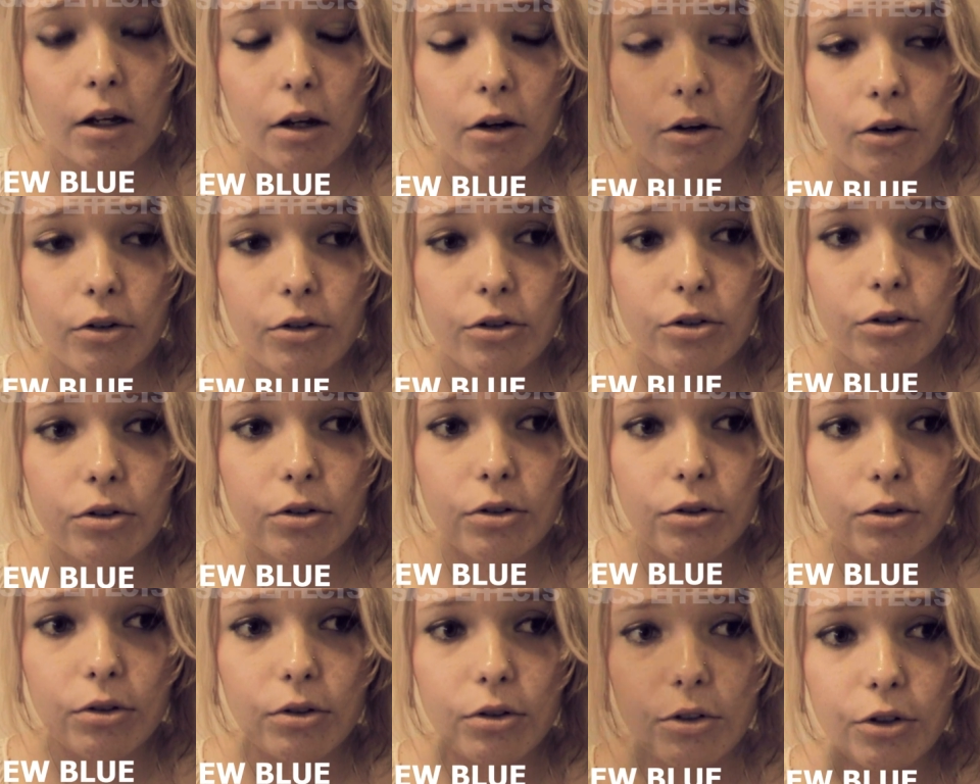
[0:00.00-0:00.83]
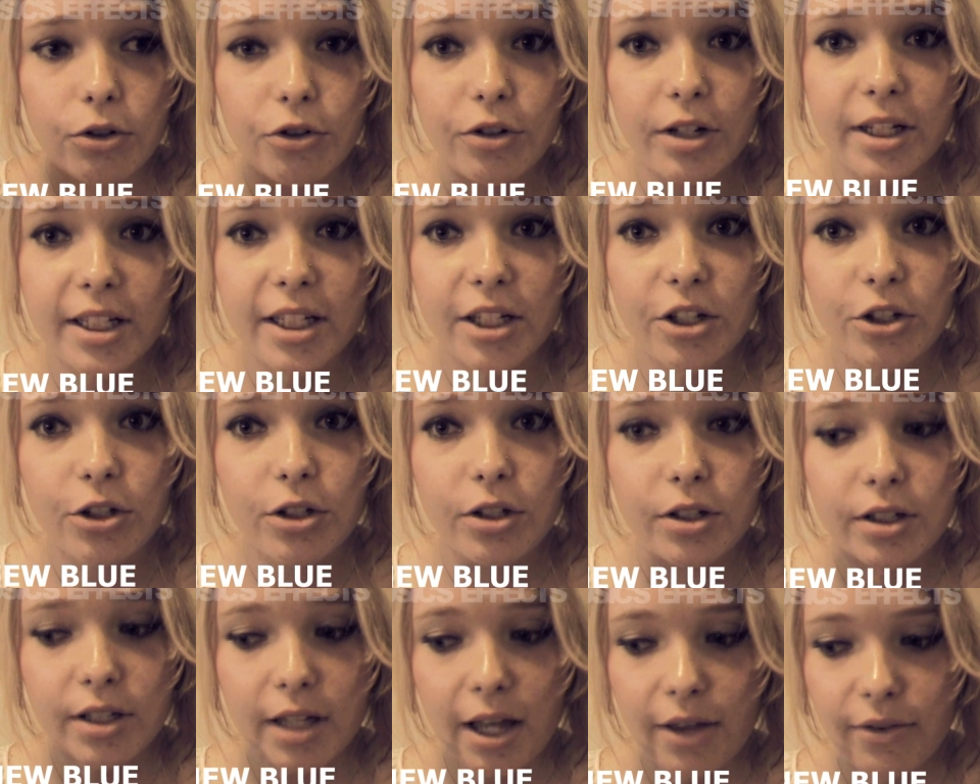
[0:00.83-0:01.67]
go to the
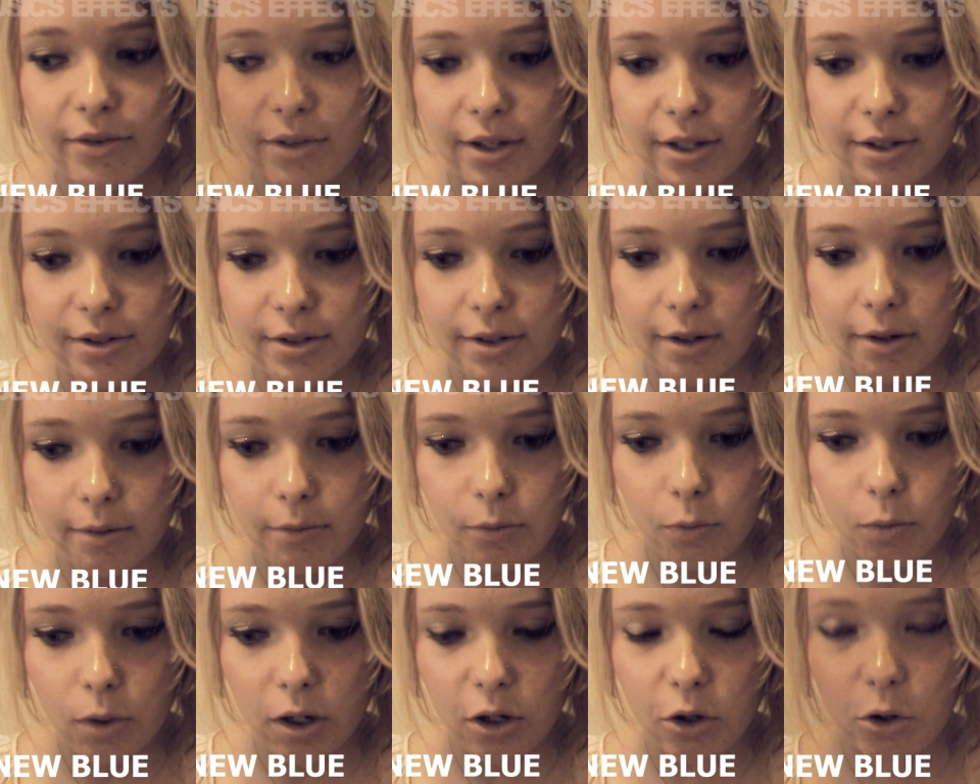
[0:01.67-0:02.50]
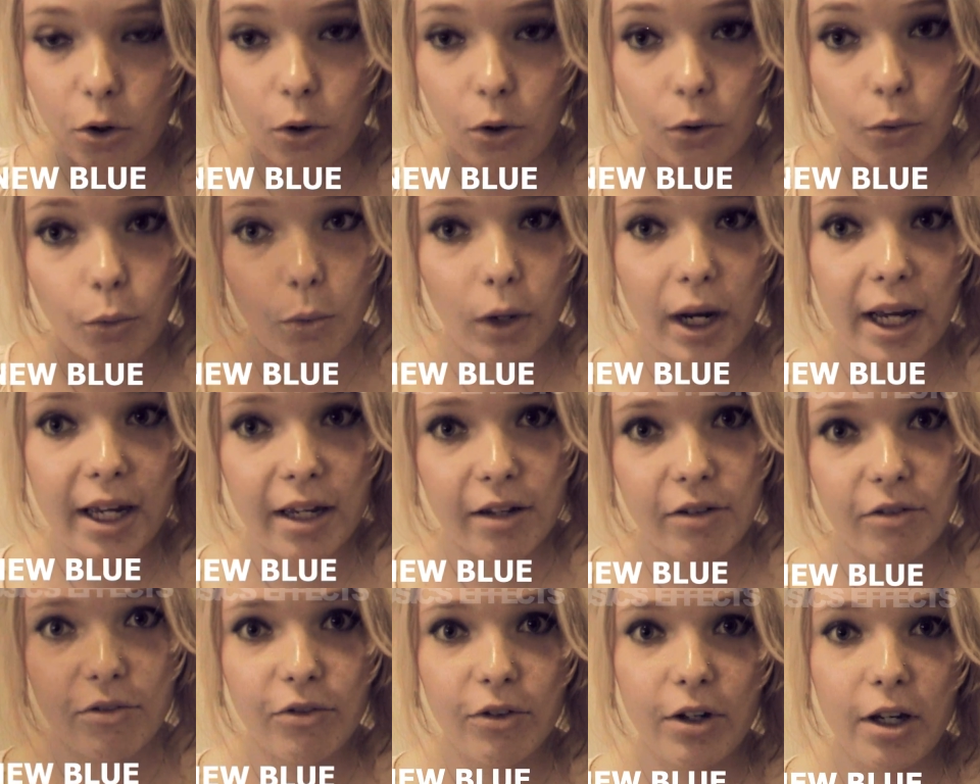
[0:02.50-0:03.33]
transitions, and there's one called
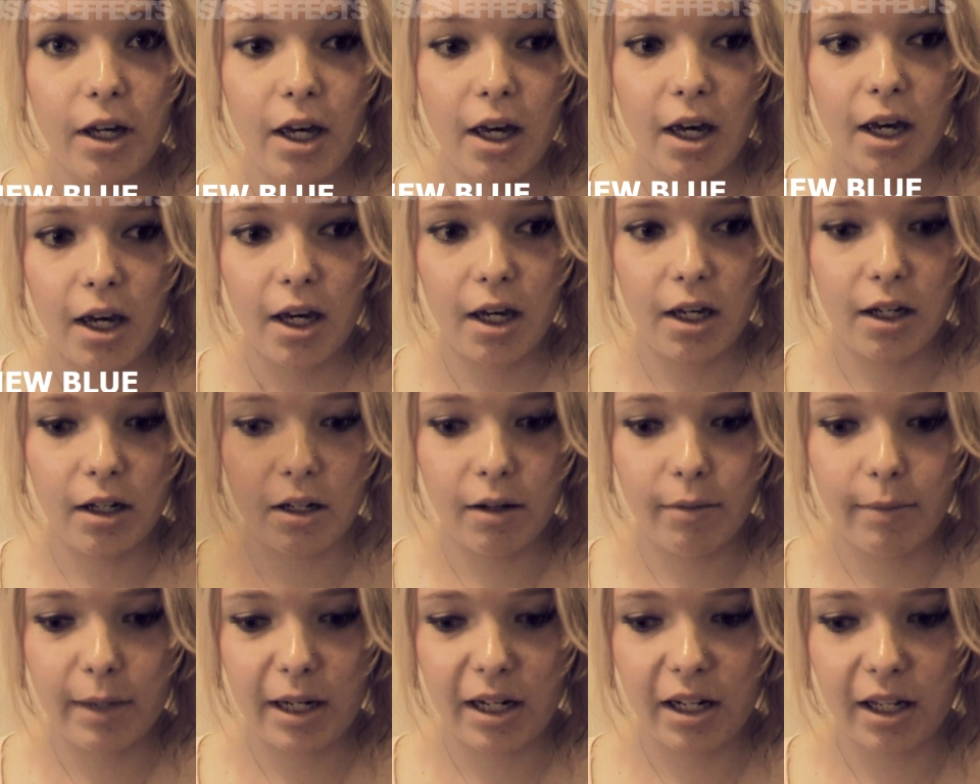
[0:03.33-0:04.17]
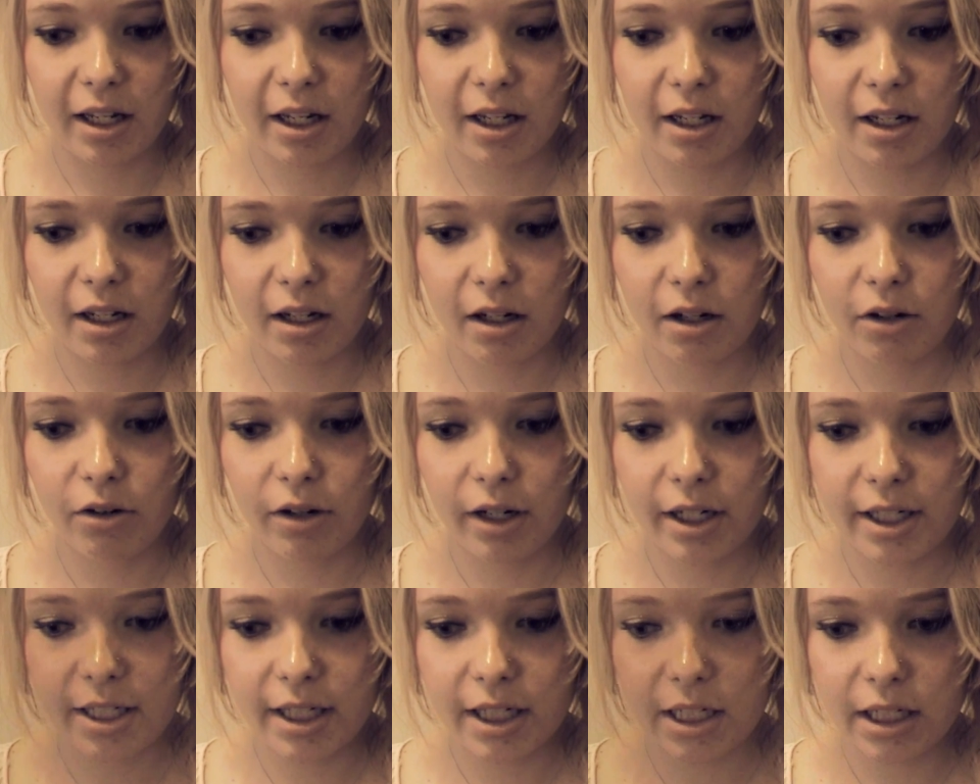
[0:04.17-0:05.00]
Wave, and I made like a
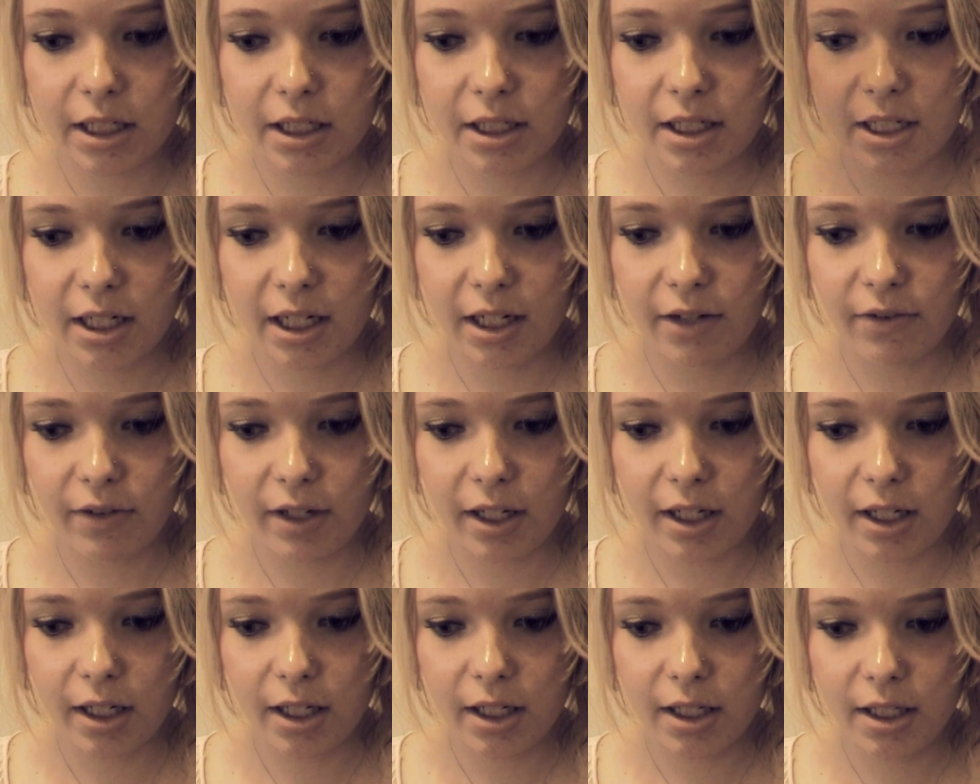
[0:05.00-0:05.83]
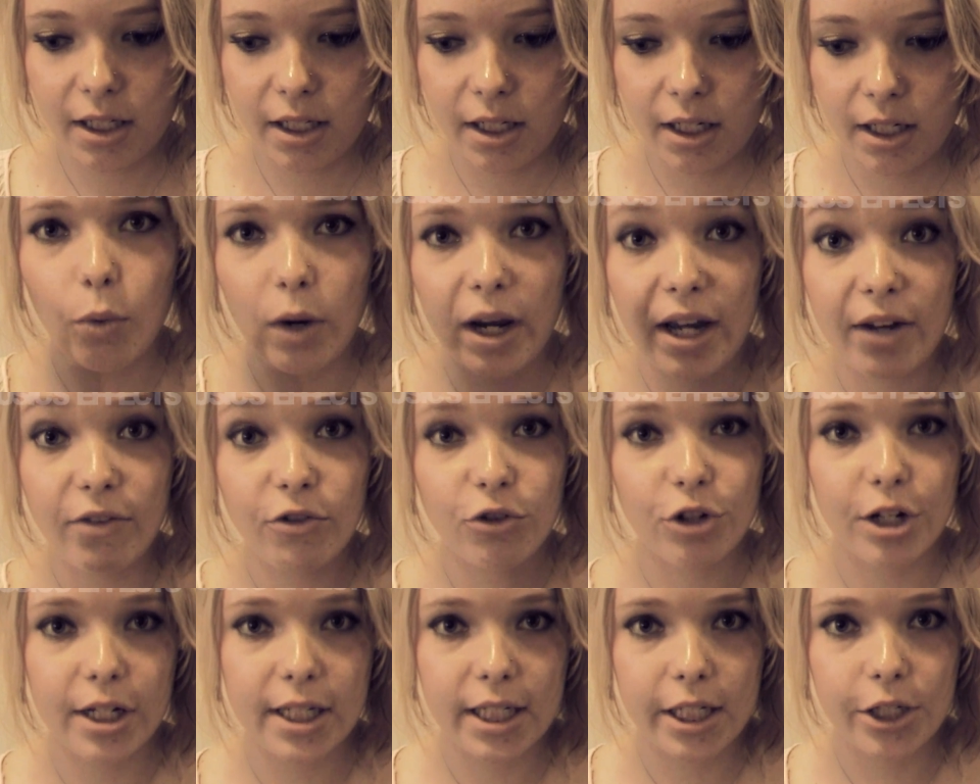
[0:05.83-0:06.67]
crazier TV wave
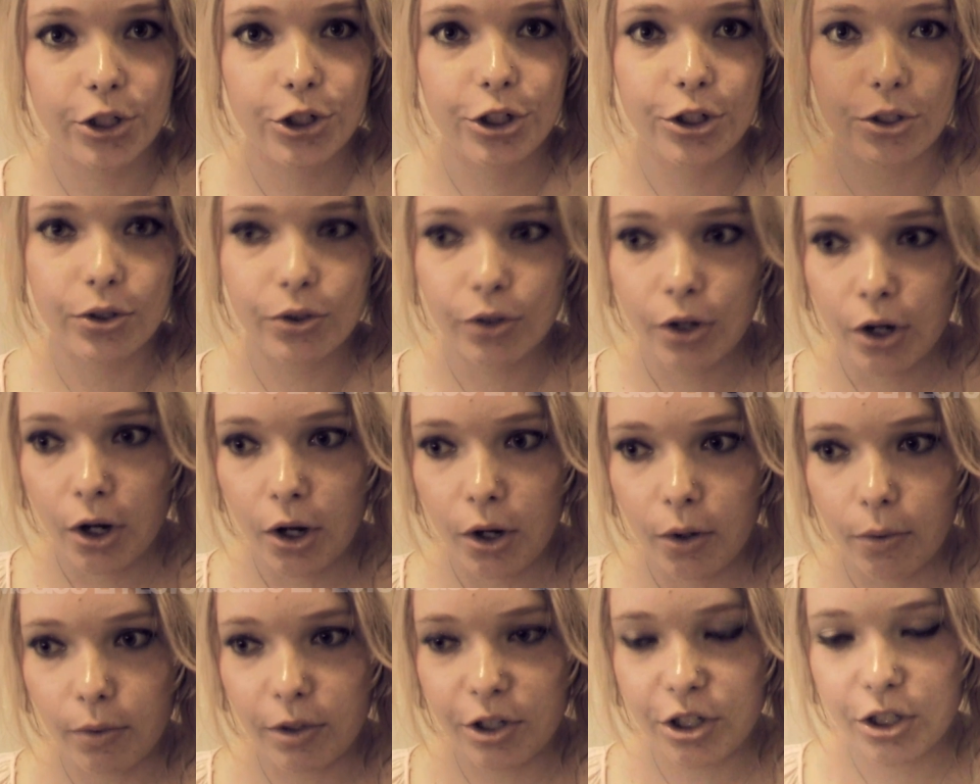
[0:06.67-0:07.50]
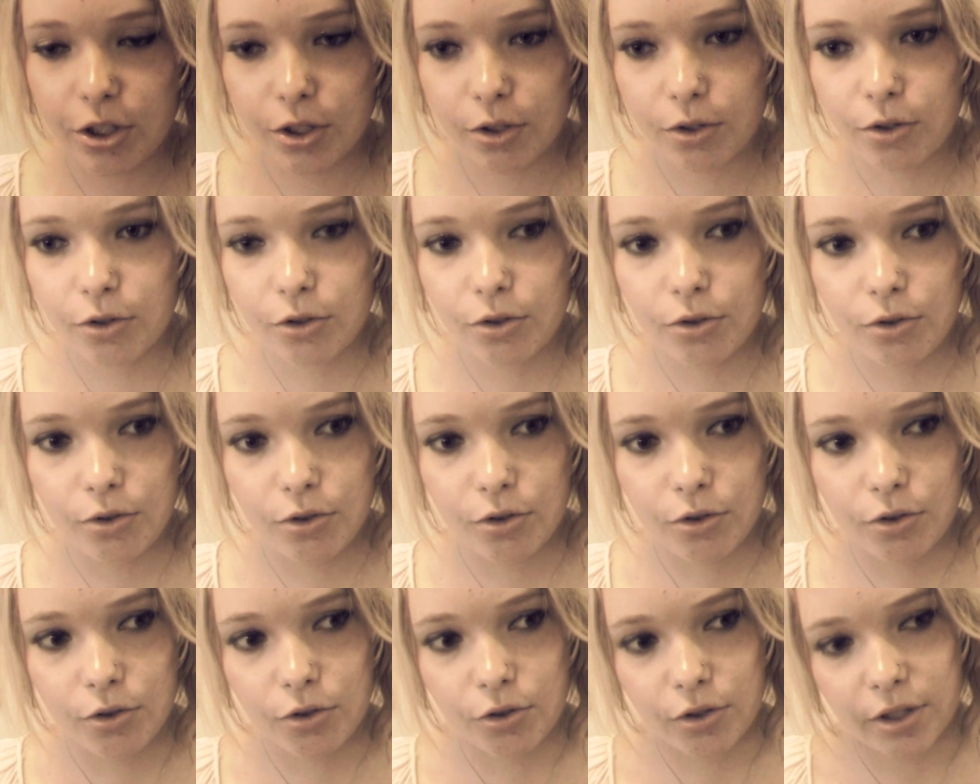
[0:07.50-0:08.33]
transition, which is a good
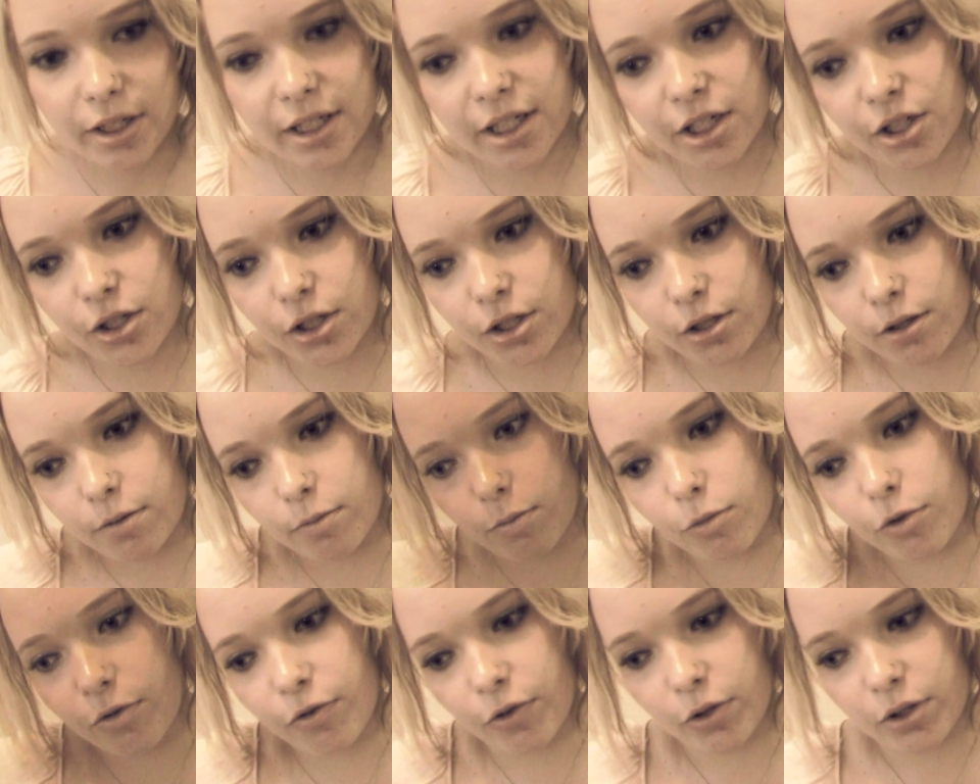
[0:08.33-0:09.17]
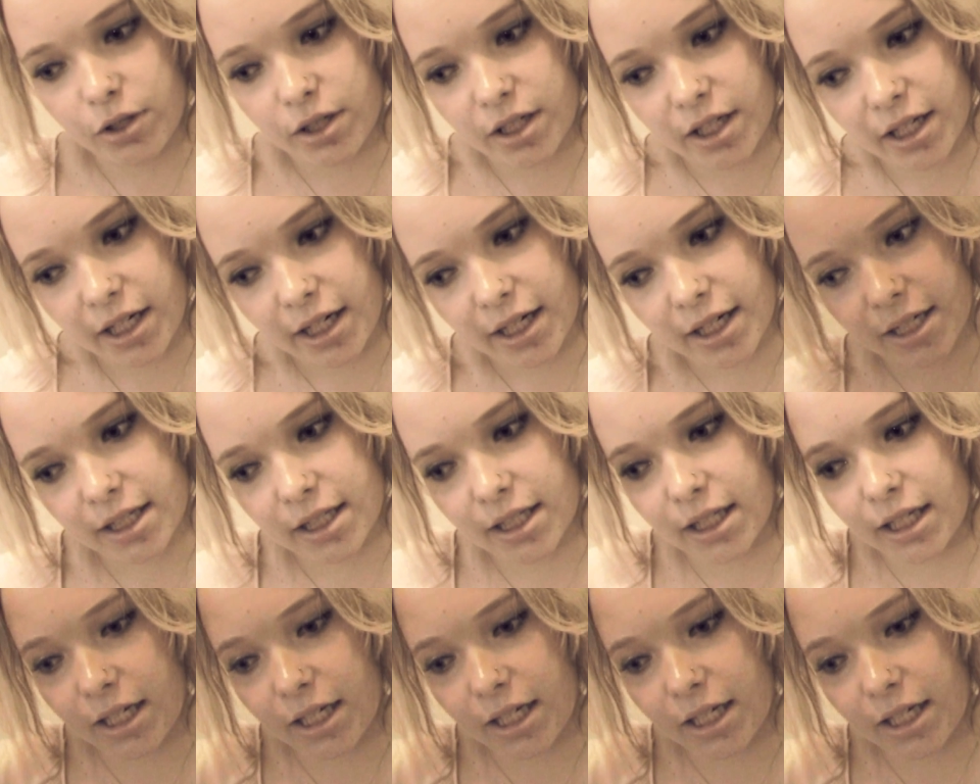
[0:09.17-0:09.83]
transition to move on to the next